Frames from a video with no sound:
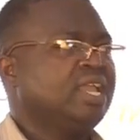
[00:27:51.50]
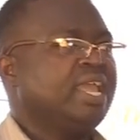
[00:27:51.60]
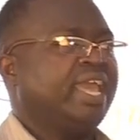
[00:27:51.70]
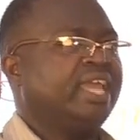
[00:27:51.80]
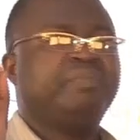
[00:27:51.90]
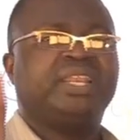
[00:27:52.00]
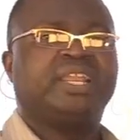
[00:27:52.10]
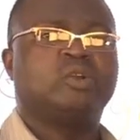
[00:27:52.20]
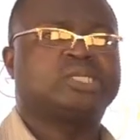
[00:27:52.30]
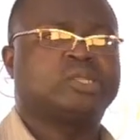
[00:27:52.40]
And
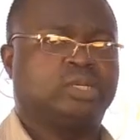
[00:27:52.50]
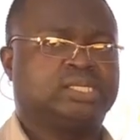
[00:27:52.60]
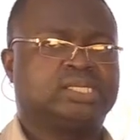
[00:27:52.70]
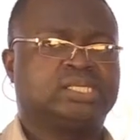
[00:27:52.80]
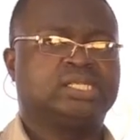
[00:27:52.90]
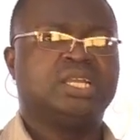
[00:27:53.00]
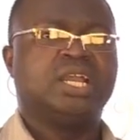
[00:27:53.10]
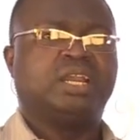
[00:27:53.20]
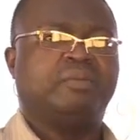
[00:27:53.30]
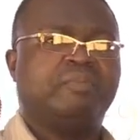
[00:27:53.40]
mineral salts.
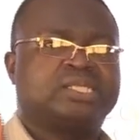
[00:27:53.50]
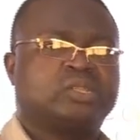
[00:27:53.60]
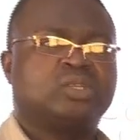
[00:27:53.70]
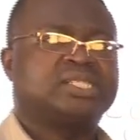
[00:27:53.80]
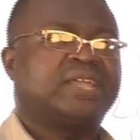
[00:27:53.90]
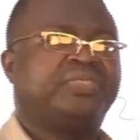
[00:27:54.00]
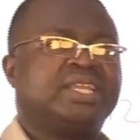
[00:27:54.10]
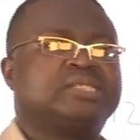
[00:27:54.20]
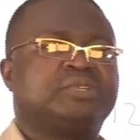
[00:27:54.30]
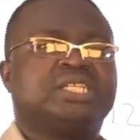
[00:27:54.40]
Remember, salts are
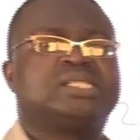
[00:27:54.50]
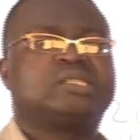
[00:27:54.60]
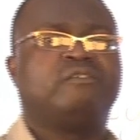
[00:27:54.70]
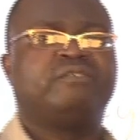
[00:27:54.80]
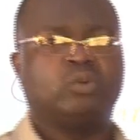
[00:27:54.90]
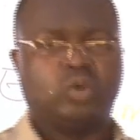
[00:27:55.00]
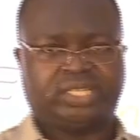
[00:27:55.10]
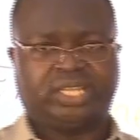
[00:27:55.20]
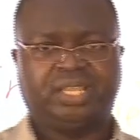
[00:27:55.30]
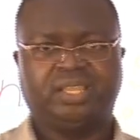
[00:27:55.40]
things which dissolve in
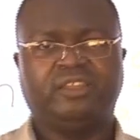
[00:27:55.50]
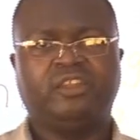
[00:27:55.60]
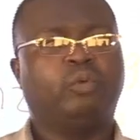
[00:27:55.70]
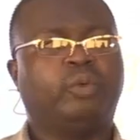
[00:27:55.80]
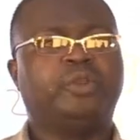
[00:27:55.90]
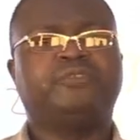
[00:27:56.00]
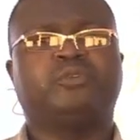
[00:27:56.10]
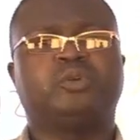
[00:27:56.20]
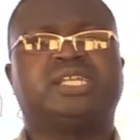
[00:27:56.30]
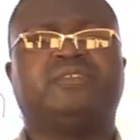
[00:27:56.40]
water. When you eat
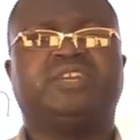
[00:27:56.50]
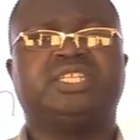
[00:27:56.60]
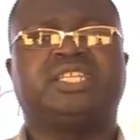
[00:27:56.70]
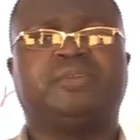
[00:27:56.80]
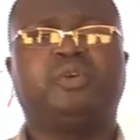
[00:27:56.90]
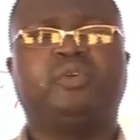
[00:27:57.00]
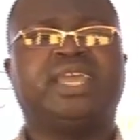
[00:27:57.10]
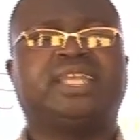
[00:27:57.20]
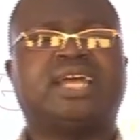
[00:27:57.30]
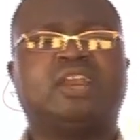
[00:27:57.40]
fruits and vegetables, you
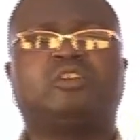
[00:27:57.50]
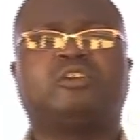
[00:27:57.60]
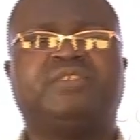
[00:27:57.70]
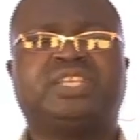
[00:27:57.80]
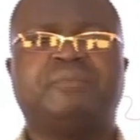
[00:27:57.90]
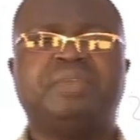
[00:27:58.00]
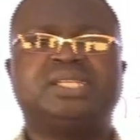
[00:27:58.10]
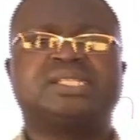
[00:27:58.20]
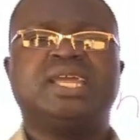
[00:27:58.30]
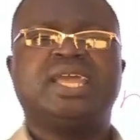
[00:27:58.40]
get a lot of
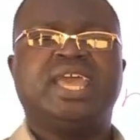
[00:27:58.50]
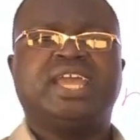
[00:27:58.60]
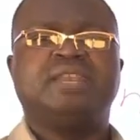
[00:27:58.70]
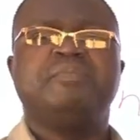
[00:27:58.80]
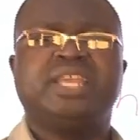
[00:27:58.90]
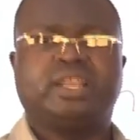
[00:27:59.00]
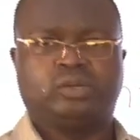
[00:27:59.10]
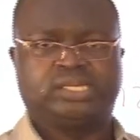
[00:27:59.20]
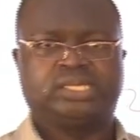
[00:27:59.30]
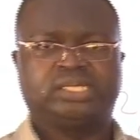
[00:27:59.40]
vitamins and
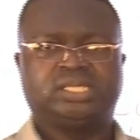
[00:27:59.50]
minerals.